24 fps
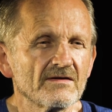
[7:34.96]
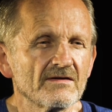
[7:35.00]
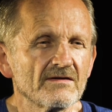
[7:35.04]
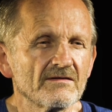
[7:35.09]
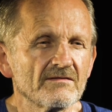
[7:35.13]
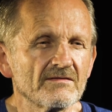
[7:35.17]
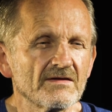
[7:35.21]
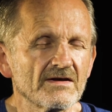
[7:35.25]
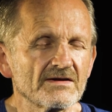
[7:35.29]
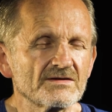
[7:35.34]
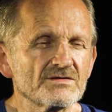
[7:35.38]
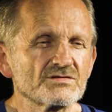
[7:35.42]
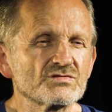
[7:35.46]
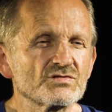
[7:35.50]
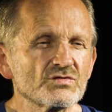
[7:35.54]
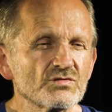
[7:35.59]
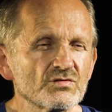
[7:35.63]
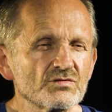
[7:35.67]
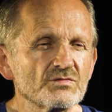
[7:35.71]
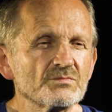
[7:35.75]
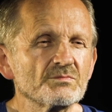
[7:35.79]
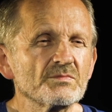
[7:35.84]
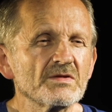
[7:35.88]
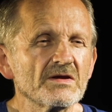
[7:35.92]
that
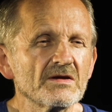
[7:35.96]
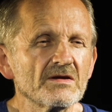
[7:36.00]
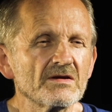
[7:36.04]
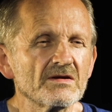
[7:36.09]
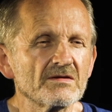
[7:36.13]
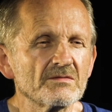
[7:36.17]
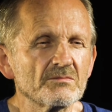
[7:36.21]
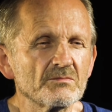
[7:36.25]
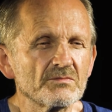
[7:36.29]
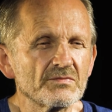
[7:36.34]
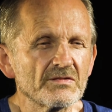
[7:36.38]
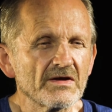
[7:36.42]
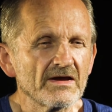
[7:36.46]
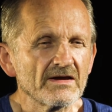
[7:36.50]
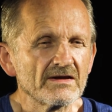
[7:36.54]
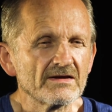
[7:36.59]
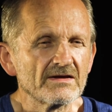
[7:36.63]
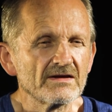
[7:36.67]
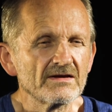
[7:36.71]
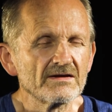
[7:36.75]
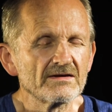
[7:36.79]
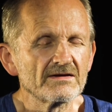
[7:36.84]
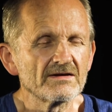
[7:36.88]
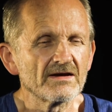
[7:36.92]
should be
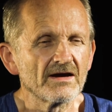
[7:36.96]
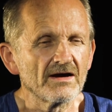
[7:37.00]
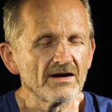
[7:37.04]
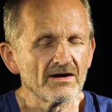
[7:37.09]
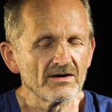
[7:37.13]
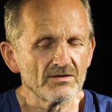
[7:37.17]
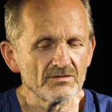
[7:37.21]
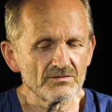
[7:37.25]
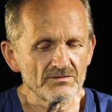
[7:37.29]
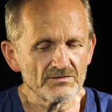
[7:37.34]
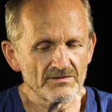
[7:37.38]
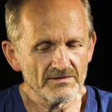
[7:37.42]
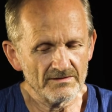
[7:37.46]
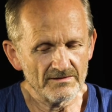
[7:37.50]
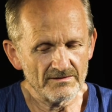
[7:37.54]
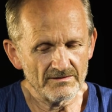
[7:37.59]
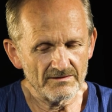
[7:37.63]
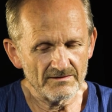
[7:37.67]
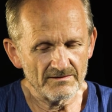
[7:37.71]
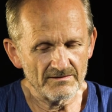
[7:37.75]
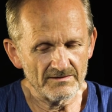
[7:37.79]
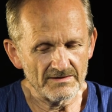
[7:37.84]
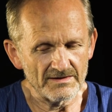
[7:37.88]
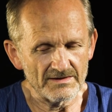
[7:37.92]
breaking down
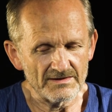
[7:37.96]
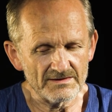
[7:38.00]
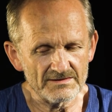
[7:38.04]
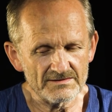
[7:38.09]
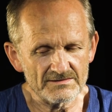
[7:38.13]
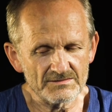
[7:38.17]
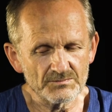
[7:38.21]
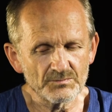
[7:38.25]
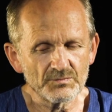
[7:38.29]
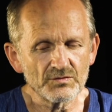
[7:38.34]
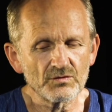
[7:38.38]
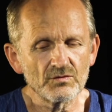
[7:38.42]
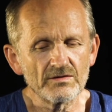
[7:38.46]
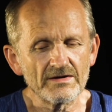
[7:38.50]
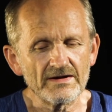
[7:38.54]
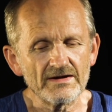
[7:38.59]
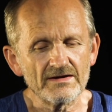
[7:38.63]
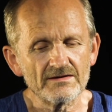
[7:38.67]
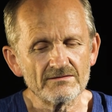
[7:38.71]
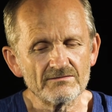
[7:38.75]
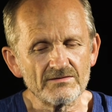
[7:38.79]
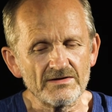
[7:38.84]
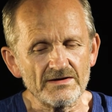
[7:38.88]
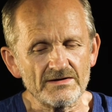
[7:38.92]
these
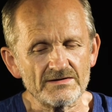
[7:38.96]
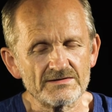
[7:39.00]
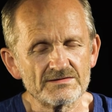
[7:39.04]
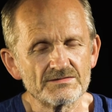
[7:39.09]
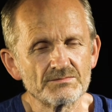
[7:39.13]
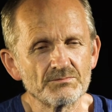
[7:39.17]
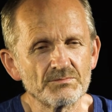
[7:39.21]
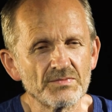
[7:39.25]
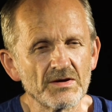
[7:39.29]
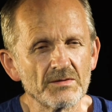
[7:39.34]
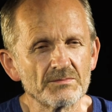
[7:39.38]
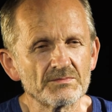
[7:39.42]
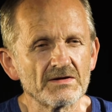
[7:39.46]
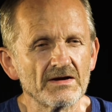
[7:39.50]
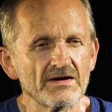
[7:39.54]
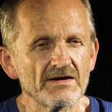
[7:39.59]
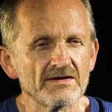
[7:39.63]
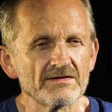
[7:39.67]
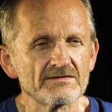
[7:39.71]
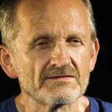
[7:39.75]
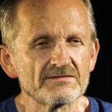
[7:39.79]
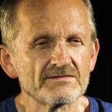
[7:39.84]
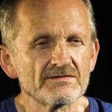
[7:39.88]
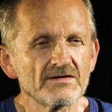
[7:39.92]
proline-rich
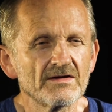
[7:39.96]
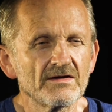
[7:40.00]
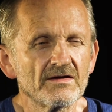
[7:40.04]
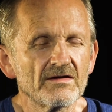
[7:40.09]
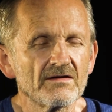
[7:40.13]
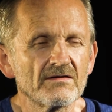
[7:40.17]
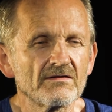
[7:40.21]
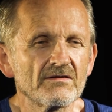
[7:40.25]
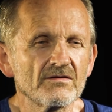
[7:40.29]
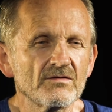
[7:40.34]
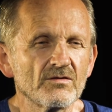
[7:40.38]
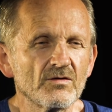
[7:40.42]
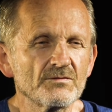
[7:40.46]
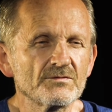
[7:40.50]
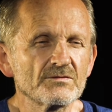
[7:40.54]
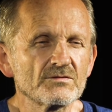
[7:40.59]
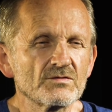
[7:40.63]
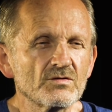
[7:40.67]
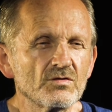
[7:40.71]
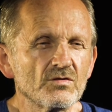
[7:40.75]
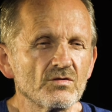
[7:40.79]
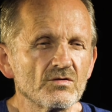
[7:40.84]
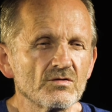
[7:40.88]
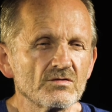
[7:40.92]
peptides,
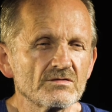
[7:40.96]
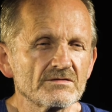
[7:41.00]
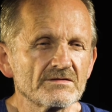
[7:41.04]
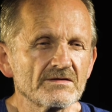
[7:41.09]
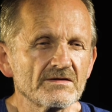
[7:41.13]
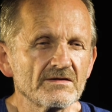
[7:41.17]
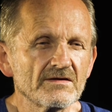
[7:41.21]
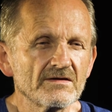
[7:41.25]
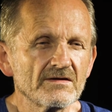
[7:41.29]
often called